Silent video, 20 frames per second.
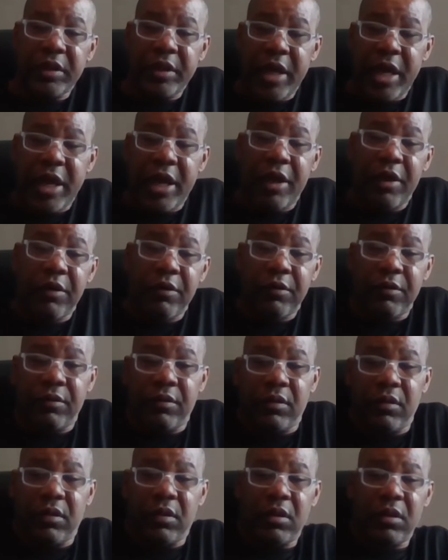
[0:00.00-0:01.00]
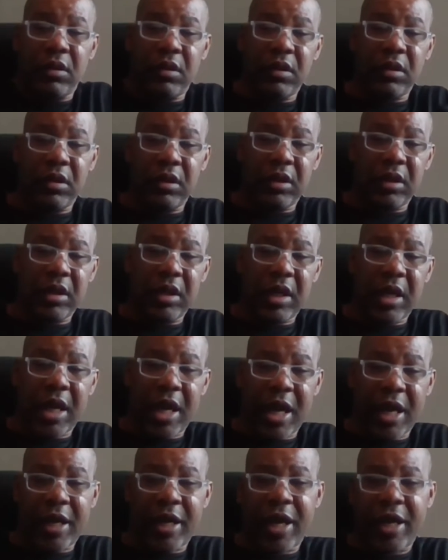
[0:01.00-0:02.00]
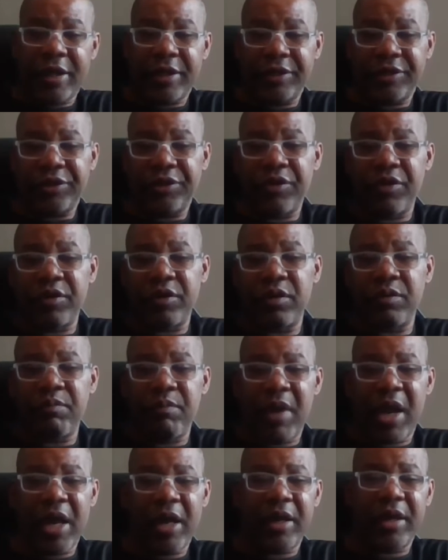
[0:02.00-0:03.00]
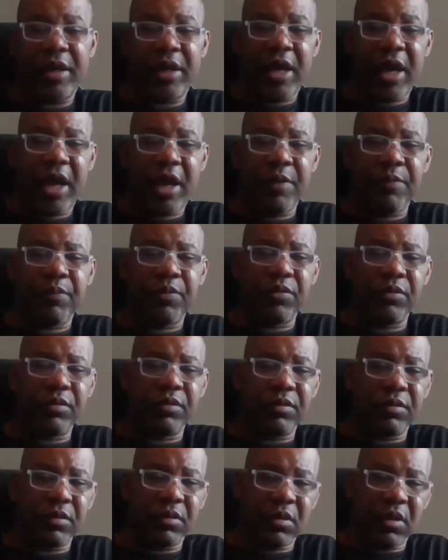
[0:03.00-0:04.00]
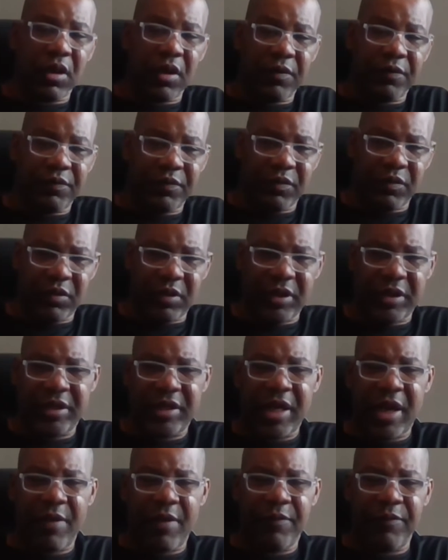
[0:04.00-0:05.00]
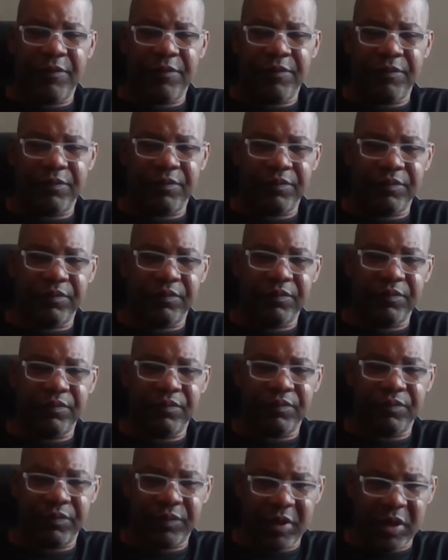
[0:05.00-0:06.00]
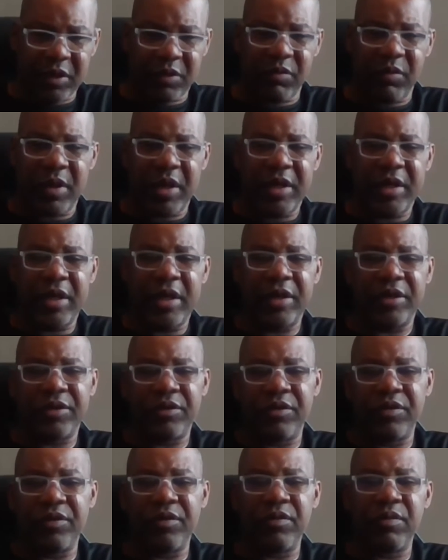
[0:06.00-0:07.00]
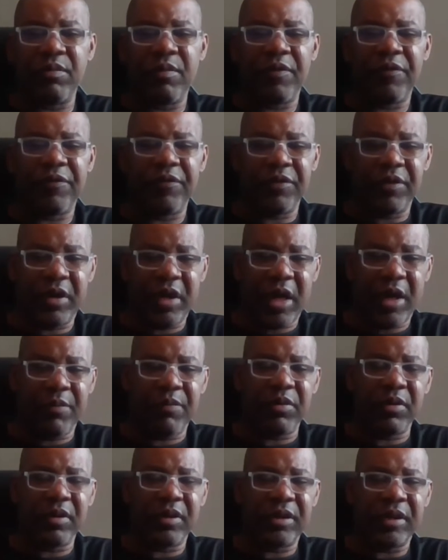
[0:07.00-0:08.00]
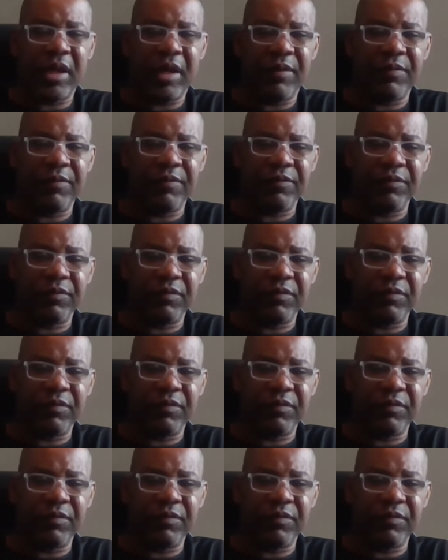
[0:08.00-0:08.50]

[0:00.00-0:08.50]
Now, I got the surgery back in April of the seventh. That's when they did surgery on my foot, April the seventh.